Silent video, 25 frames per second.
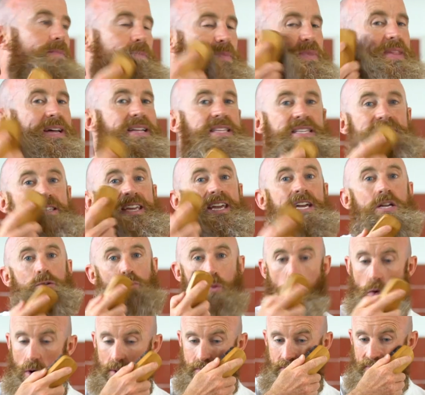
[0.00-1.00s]
that's stage
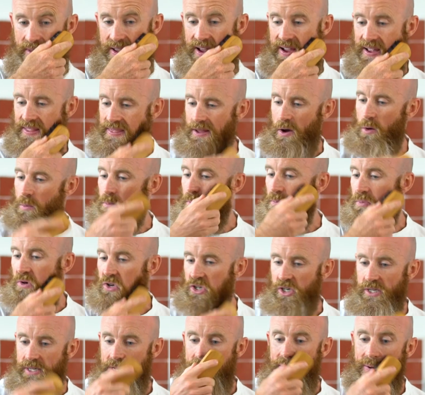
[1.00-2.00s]
one, and now
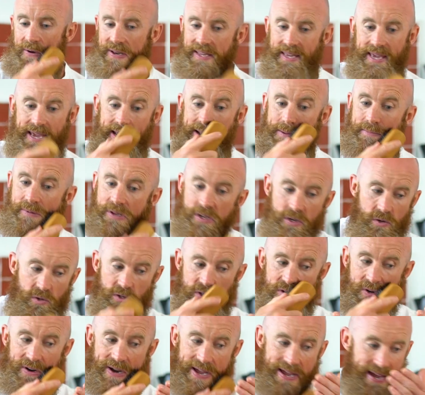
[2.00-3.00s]
brush it down again. Use
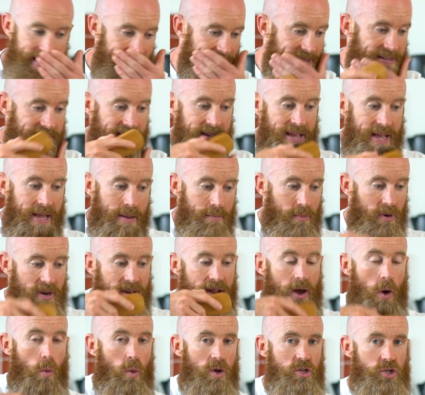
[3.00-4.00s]
your hand. But
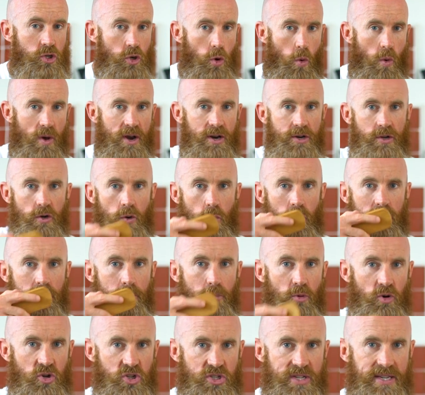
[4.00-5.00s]
now what you don't want to do with the
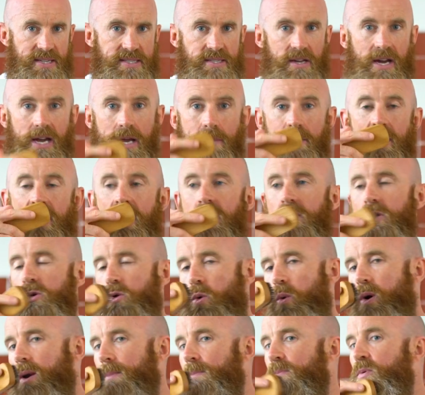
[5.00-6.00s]
brush this time, you
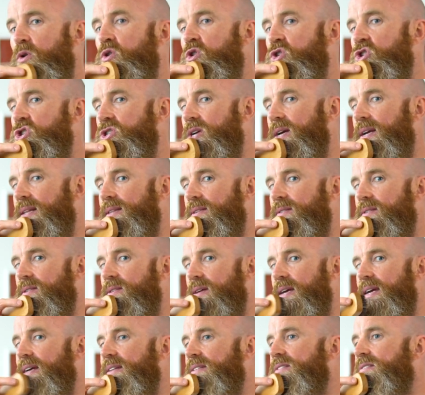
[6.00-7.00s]
don't want to push into
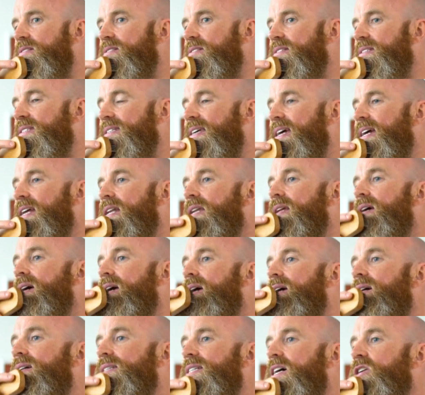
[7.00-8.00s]
the skin,
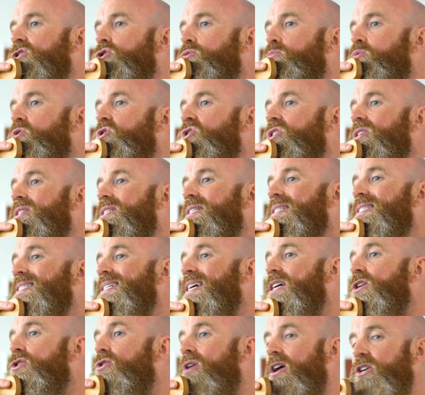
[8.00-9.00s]
because as you push into the
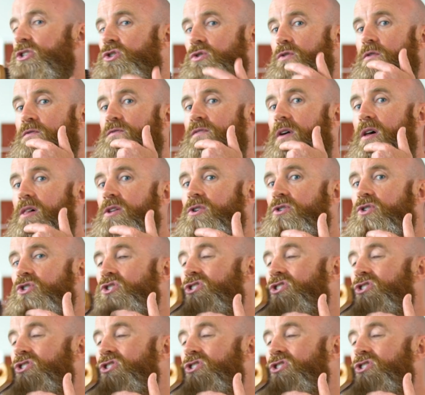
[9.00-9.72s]
skin, you're actually going to follow your